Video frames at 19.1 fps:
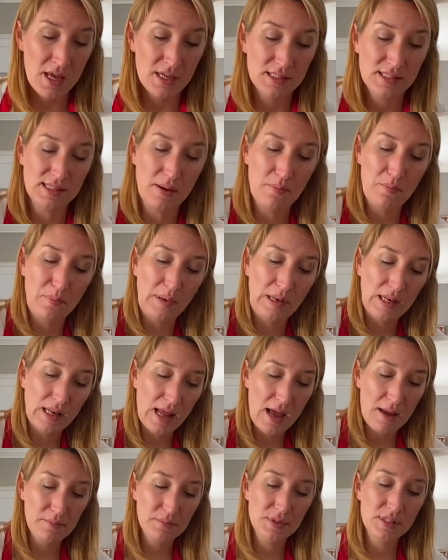some
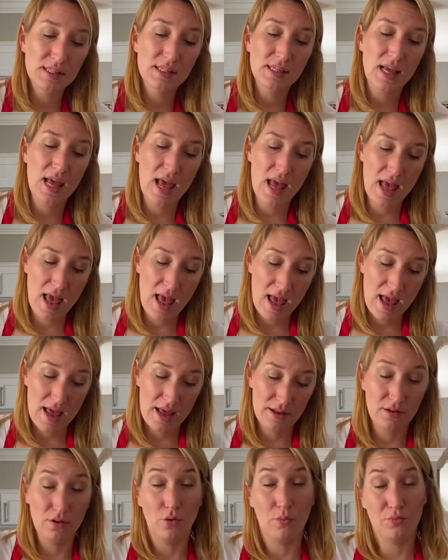plums
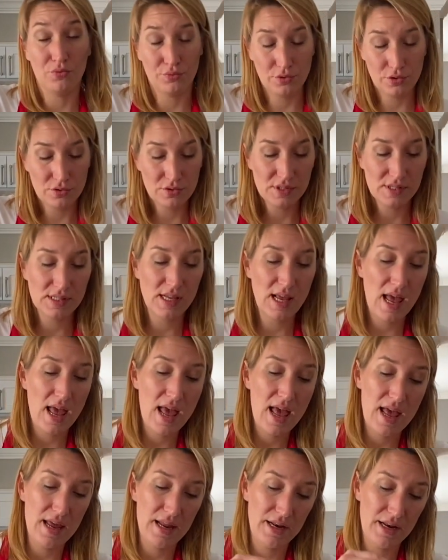and prunes
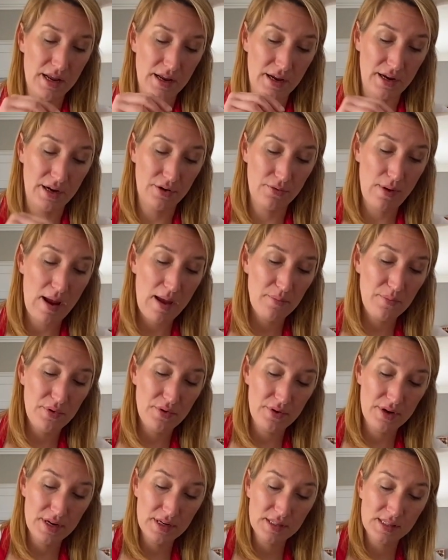and
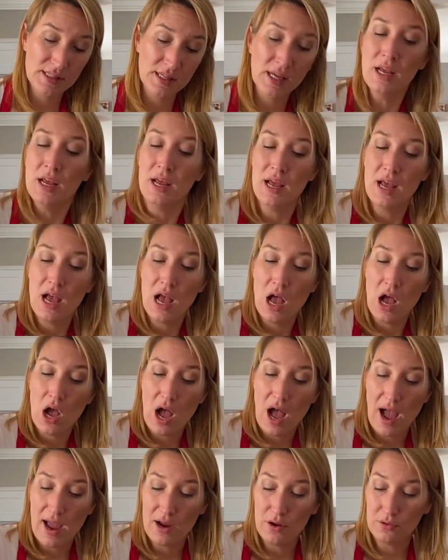cranberries.
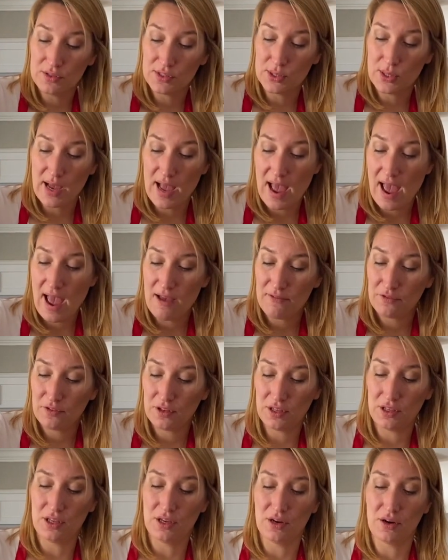I also have
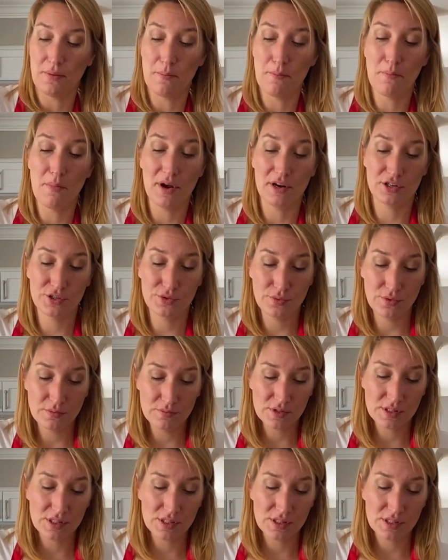here mushrooms